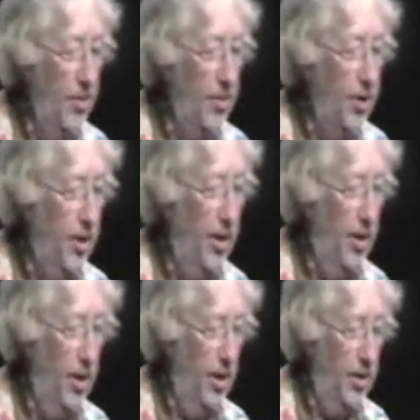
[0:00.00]
She
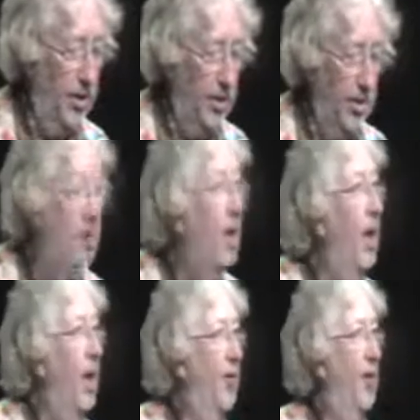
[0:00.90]
is
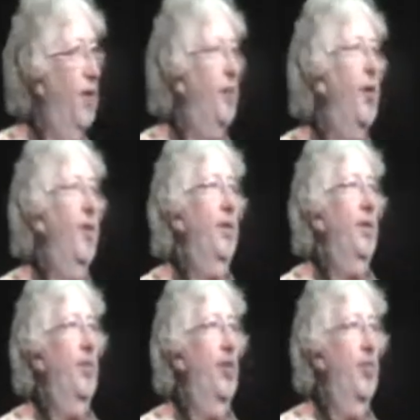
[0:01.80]
a great poet in
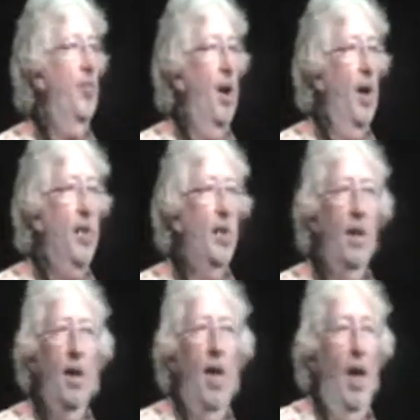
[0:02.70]
her own right,
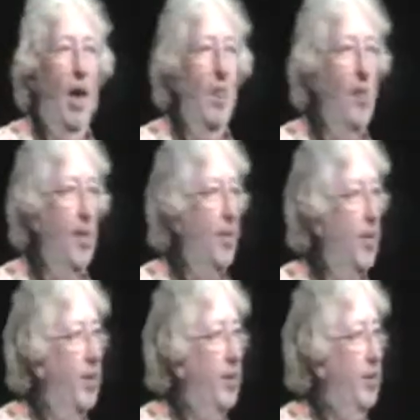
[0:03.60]
and I'm really
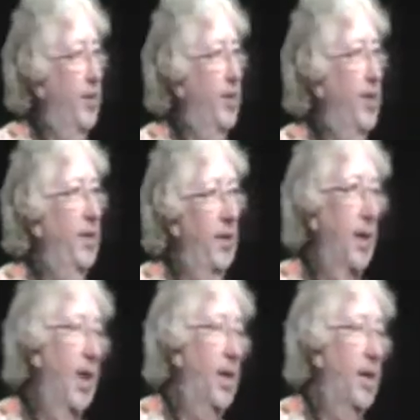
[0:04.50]
pleased that she's here
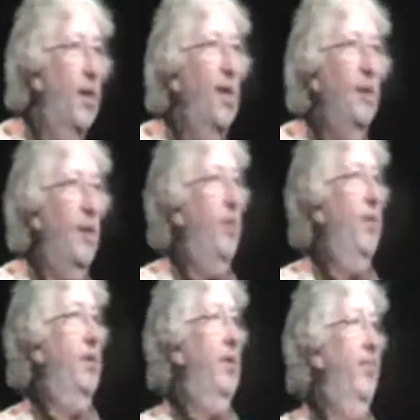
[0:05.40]
tonight. So
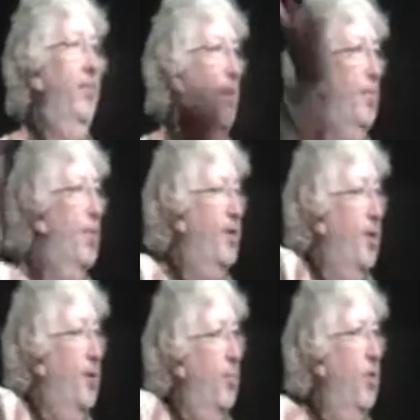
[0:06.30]
please give a big
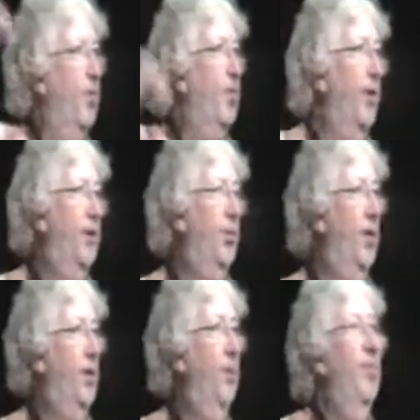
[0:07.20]
Dodo Modern Poets
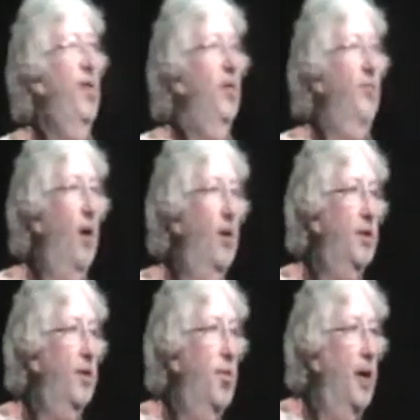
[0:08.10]
welcome to
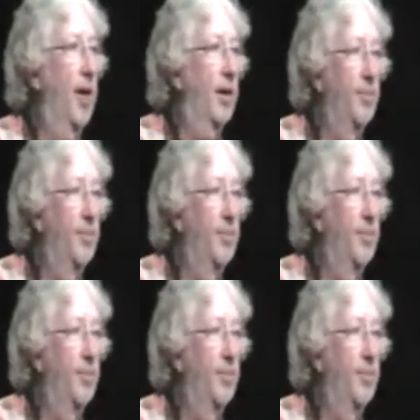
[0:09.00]
Frances White.